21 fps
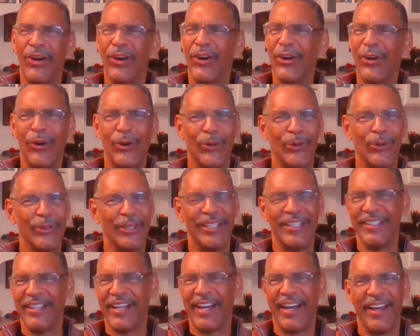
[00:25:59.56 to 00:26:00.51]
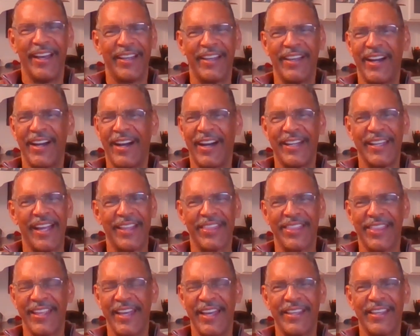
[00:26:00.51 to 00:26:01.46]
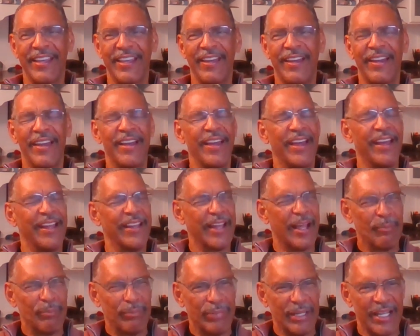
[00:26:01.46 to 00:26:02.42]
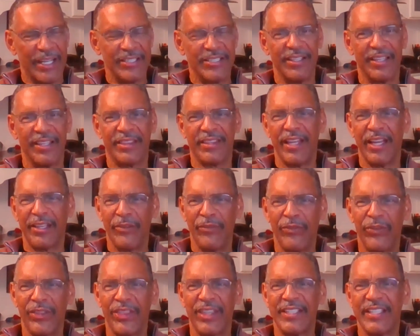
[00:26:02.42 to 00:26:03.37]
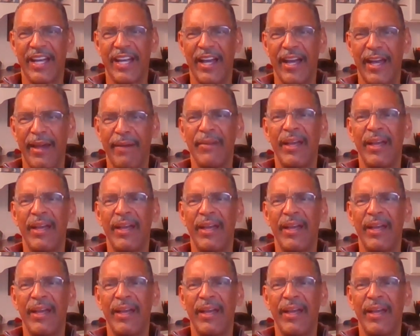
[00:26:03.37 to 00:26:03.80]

holy night. God, I thank you and I bless you and thank you for the time